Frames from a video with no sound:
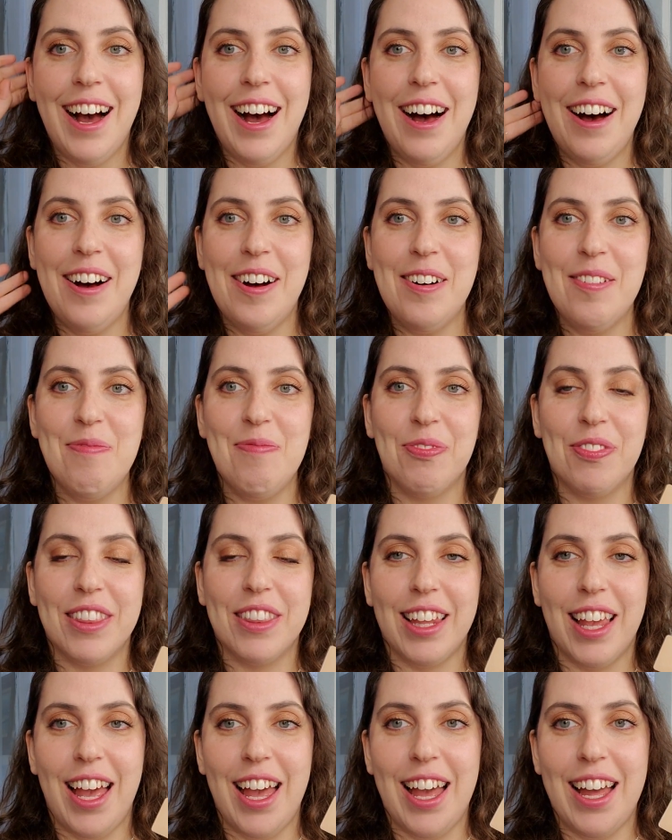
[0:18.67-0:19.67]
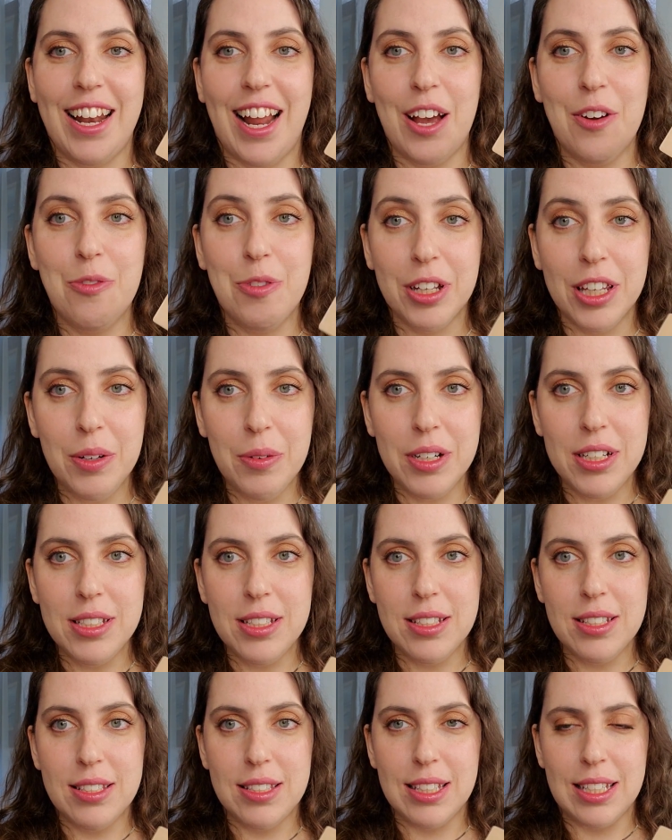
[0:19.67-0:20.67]
um, and I really
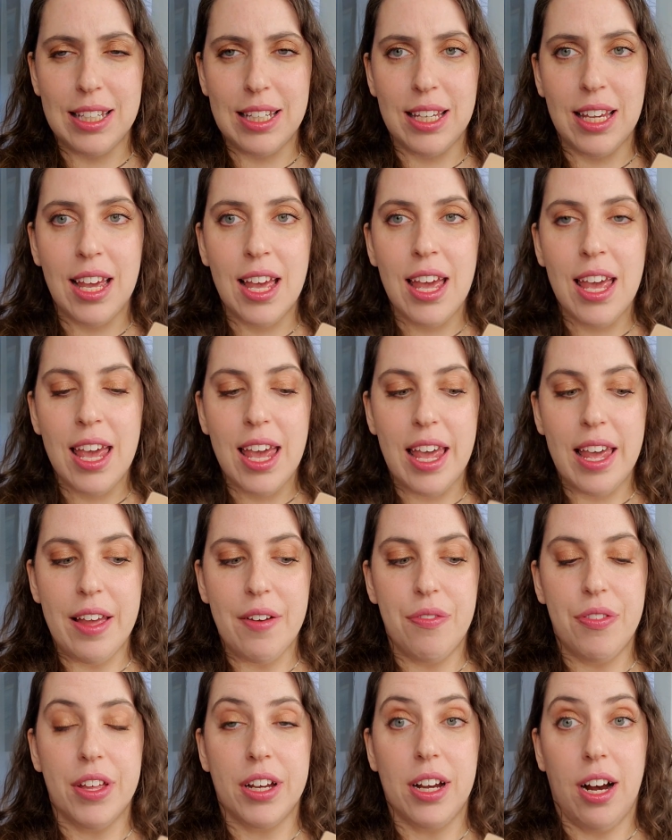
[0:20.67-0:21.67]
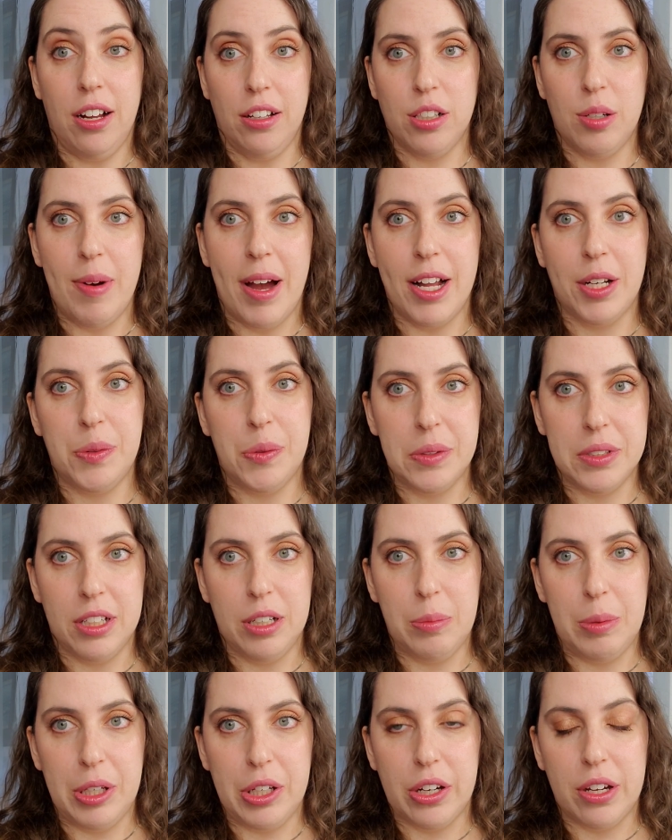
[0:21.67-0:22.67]
wanted to see if the color match was
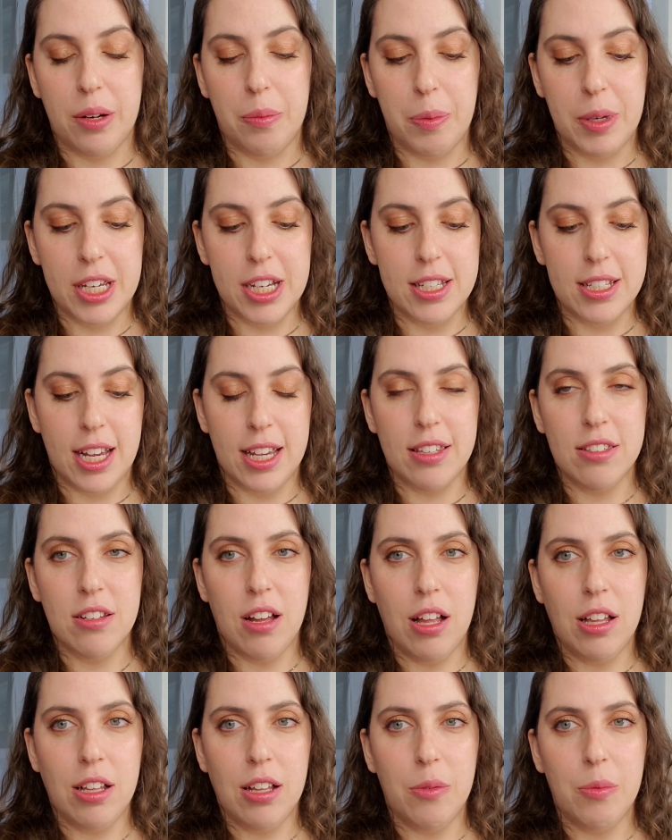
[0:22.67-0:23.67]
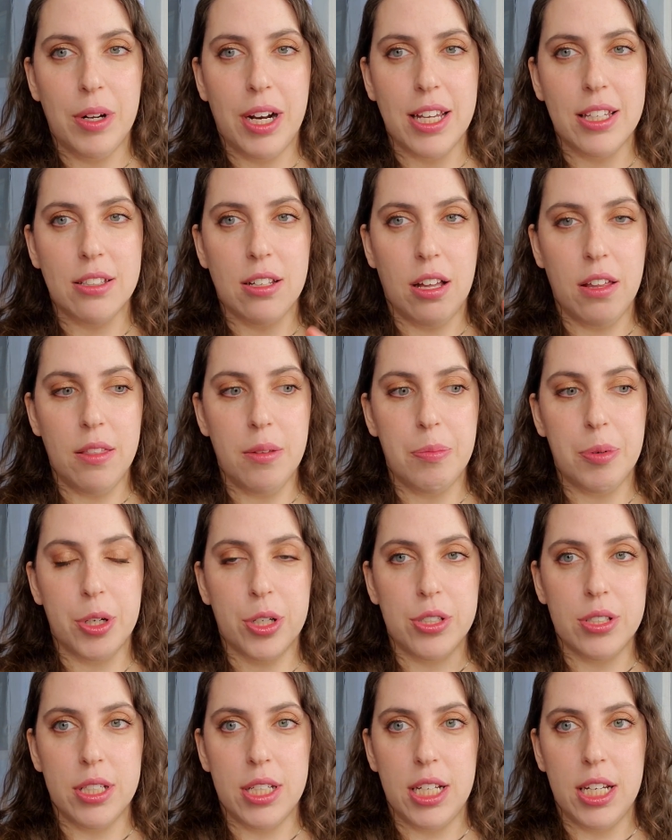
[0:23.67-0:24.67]
going to be good because I saw when I saw the
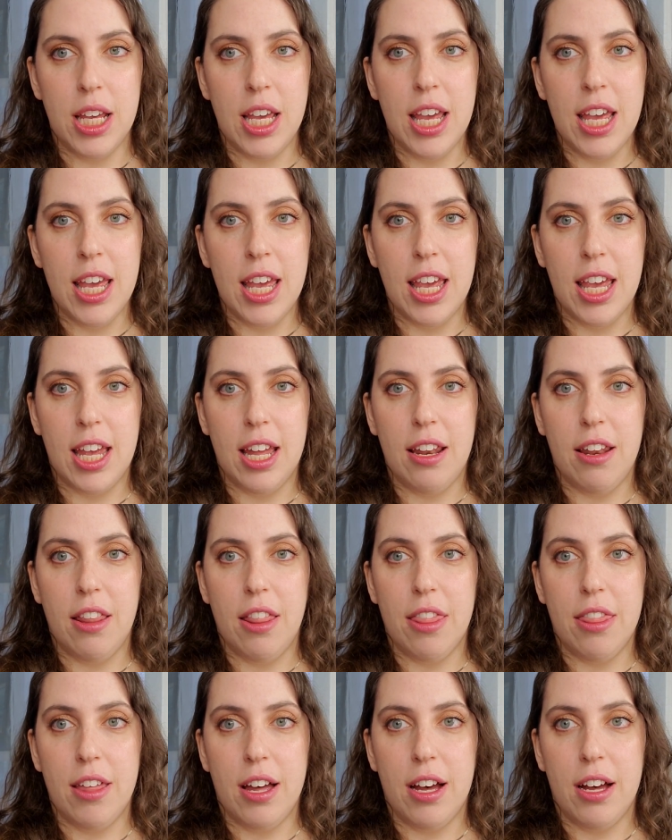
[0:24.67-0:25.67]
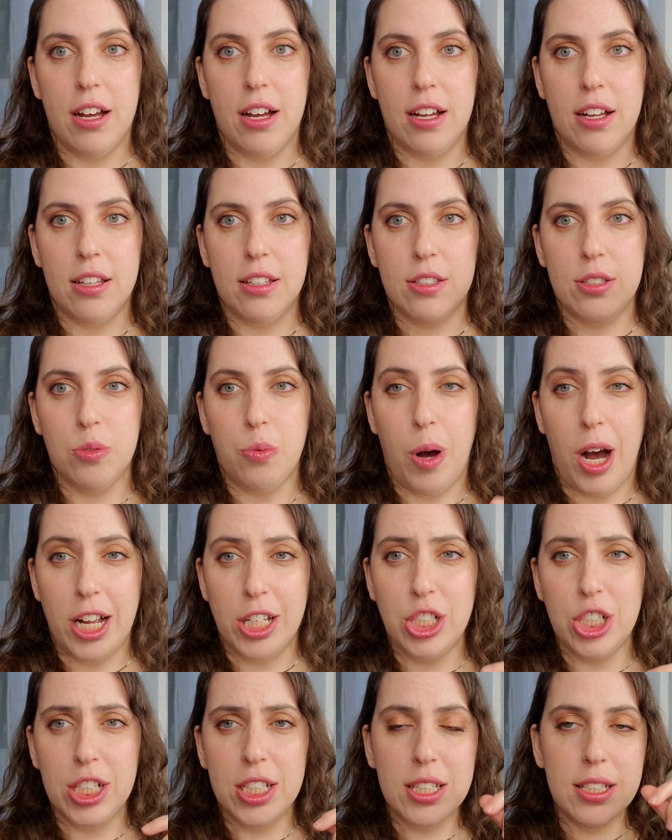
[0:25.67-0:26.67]
person in the
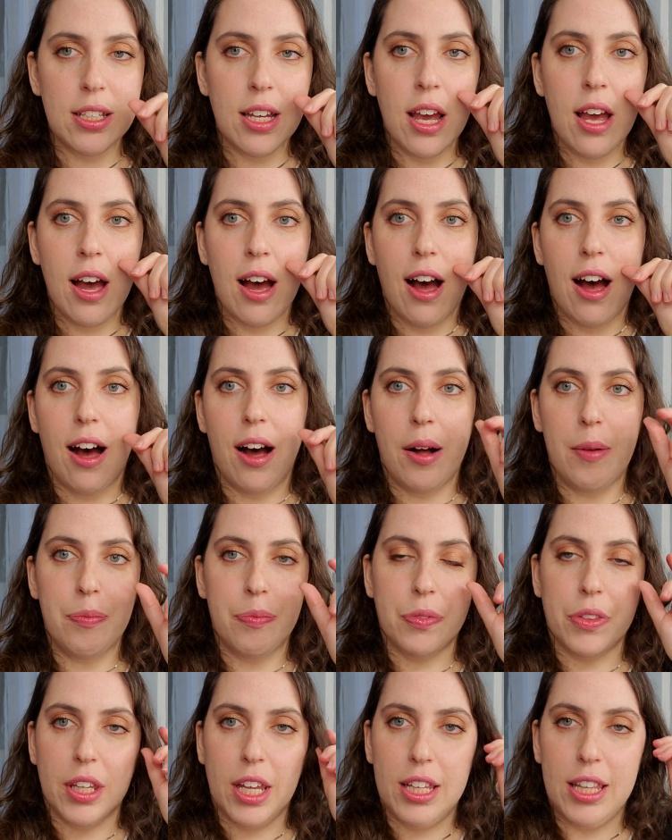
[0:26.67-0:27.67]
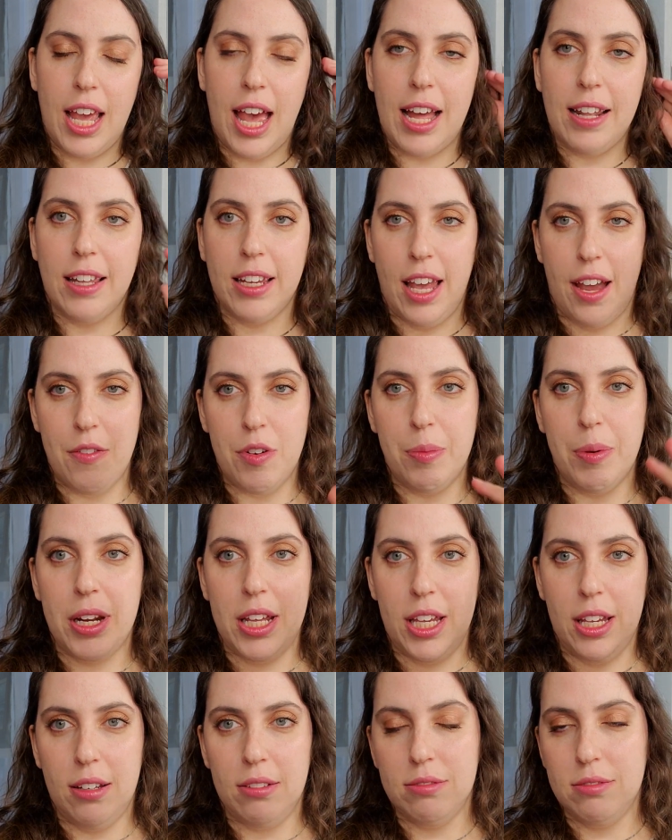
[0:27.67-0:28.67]
swatches um, and they had like
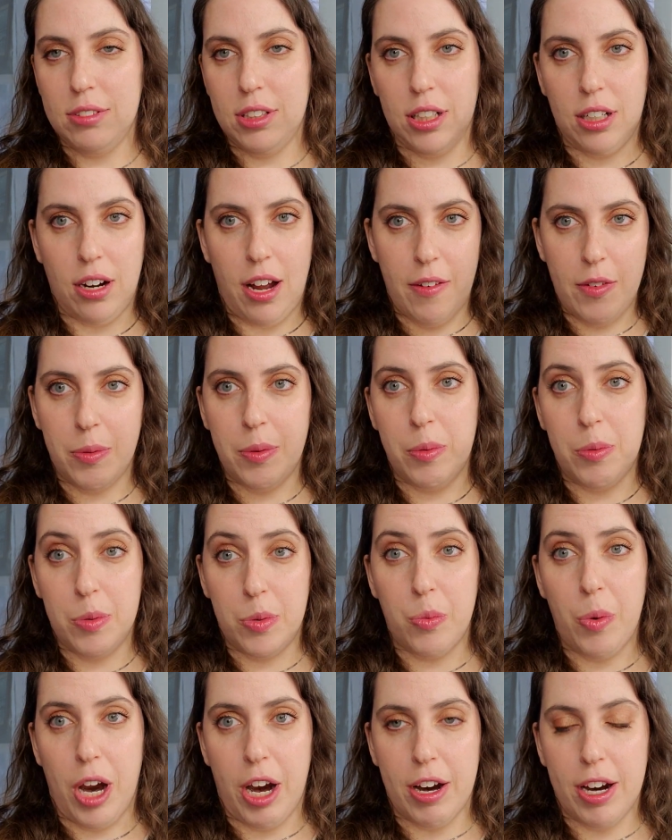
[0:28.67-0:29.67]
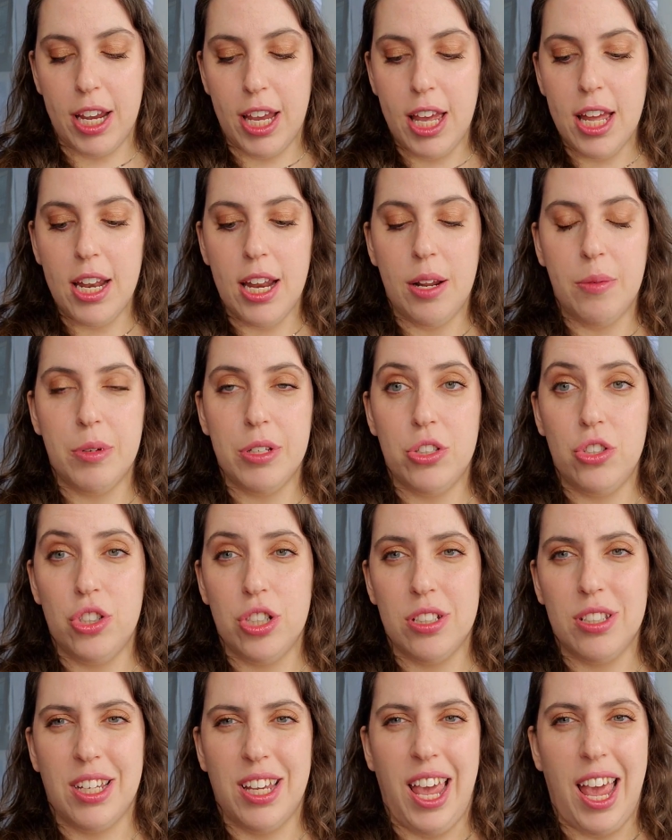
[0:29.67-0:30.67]
everybody, you know, everyone was wearing it and it wasn't
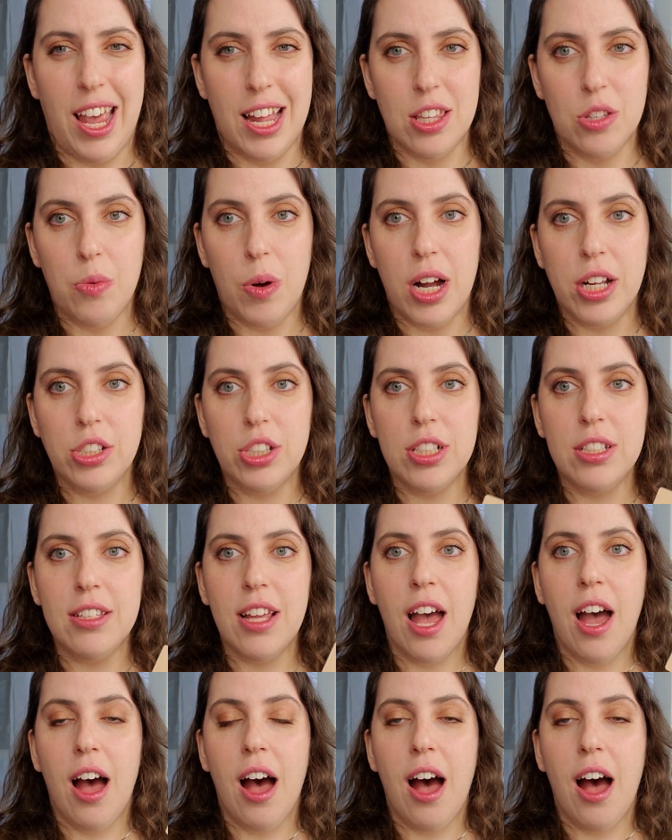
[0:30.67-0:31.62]
just like hand swatches.